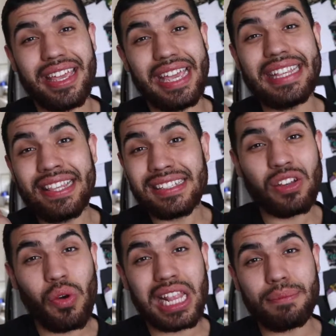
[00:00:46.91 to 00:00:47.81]
It
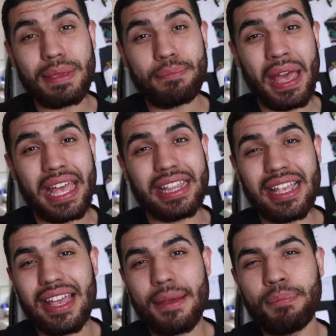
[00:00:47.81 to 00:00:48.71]
doesn't want to be bent,
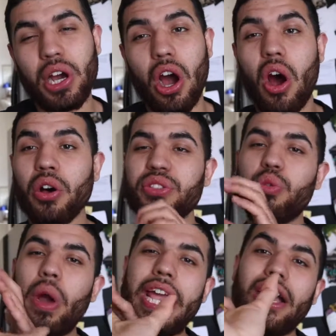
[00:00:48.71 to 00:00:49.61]
put all the
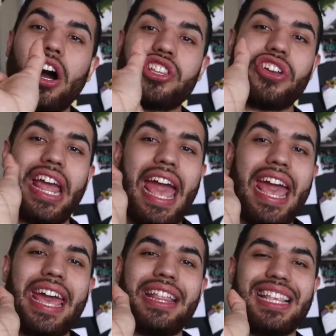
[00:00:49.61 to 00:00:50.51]
weight on your
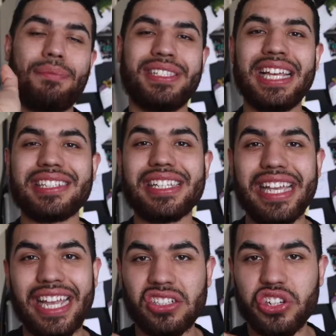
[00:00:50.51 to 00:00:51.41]
hand and
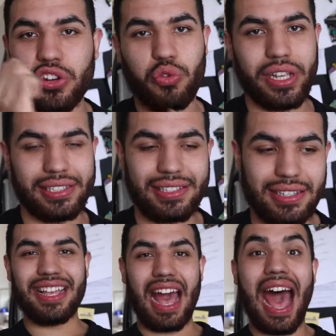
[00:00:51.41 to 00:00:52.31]
potentially injure your
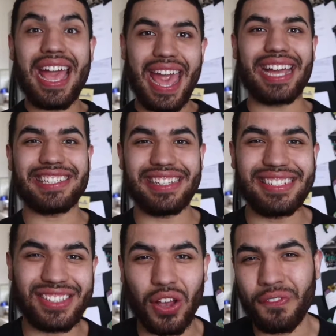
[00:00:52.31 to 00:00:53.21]
wrist. I
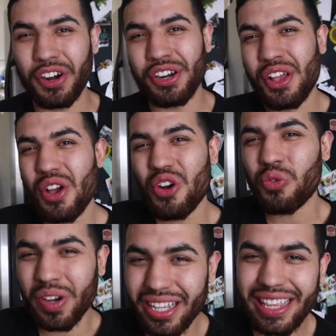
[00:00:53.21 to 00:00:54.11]
actually suffered
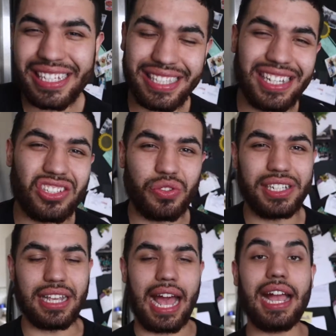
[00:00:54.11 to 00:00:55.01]
one of these
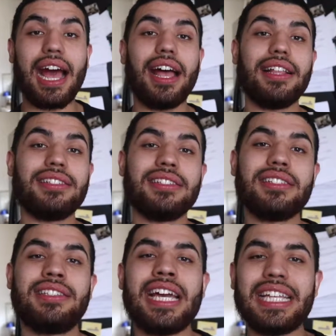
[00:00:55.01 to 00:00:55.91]
injuries. I got
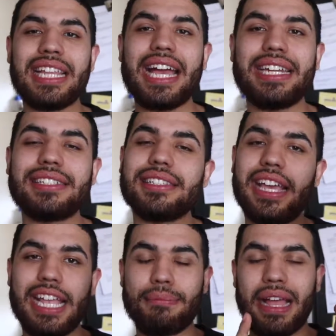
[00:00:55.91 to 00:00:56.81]
tendonitis
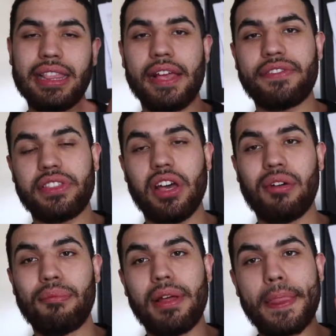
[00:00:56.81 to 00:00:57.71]
in my left
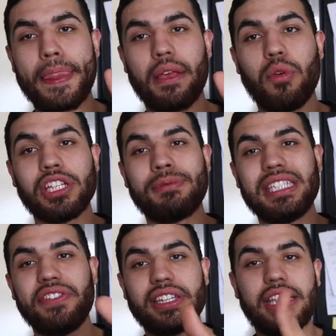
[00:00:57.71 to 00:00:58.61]
thumb. Well,
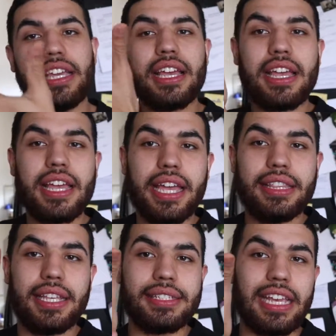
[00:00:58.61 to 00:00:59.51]
specifically
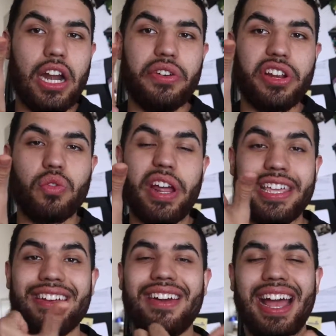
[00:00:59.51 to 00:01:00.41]
in this area right
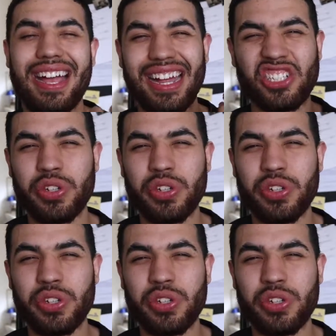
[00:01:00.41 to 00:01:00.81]
here. I got